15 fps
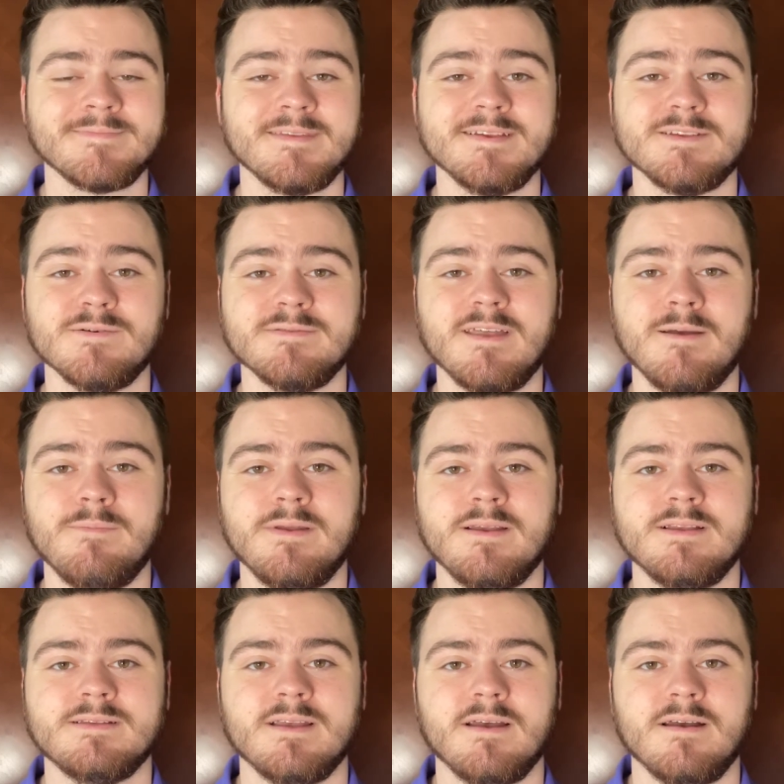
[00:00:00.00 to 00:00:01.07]
So with that being
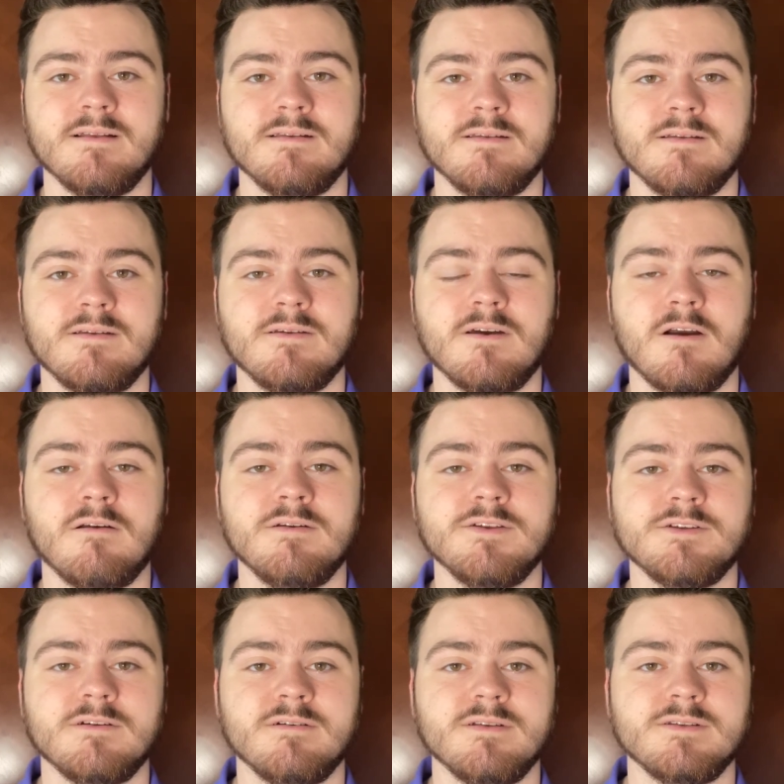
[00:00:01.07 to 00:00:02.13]
said, car
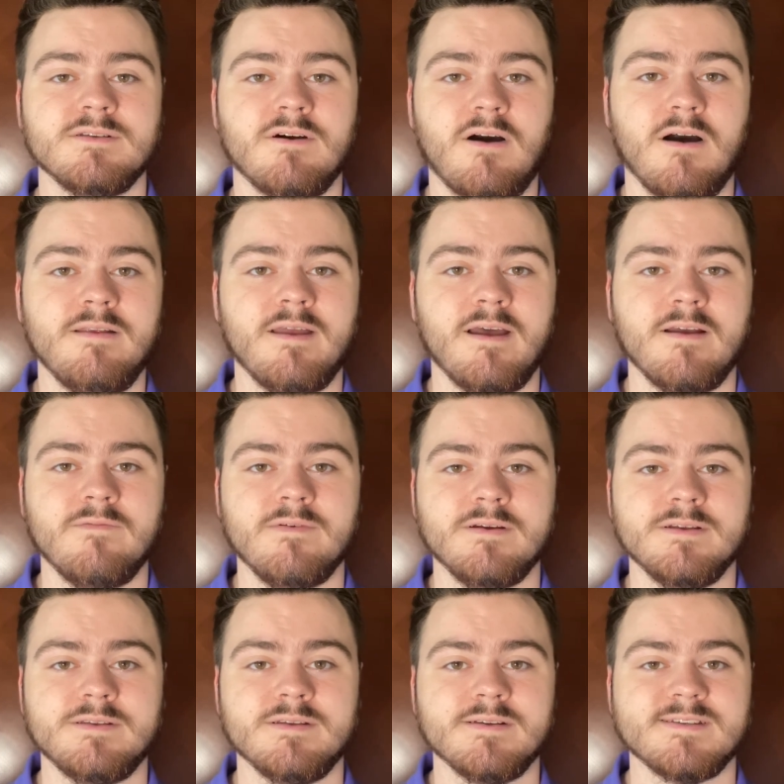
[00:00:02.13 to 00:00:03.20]
insurance on
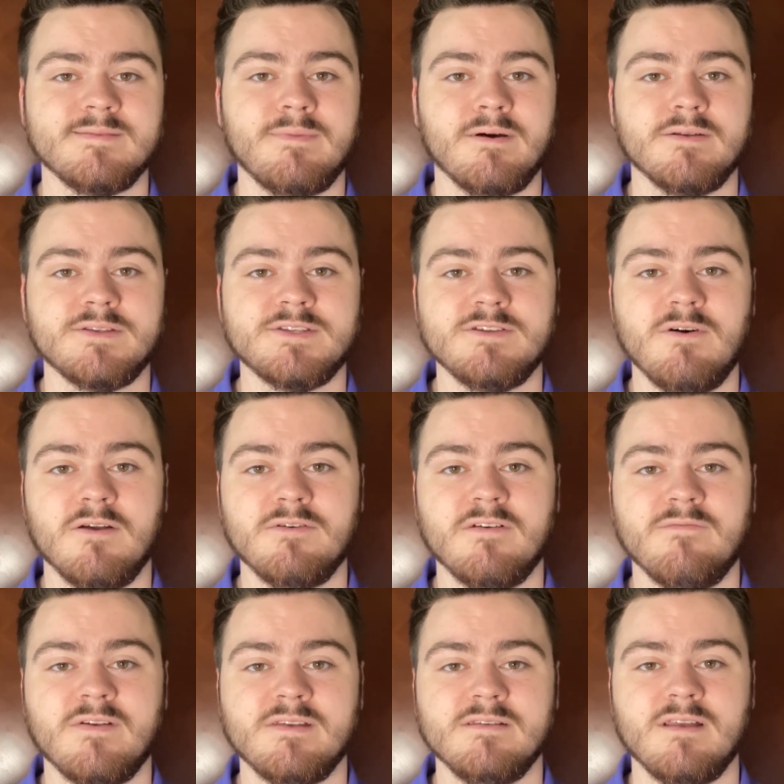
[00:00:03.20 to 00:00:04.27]
average is about
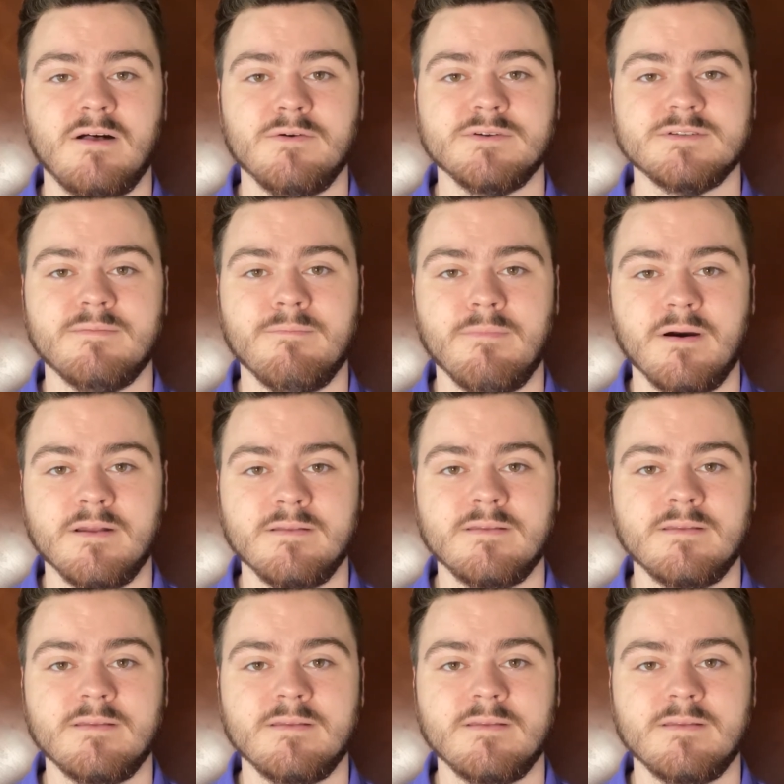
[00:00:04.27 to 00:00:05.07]
$250 a month,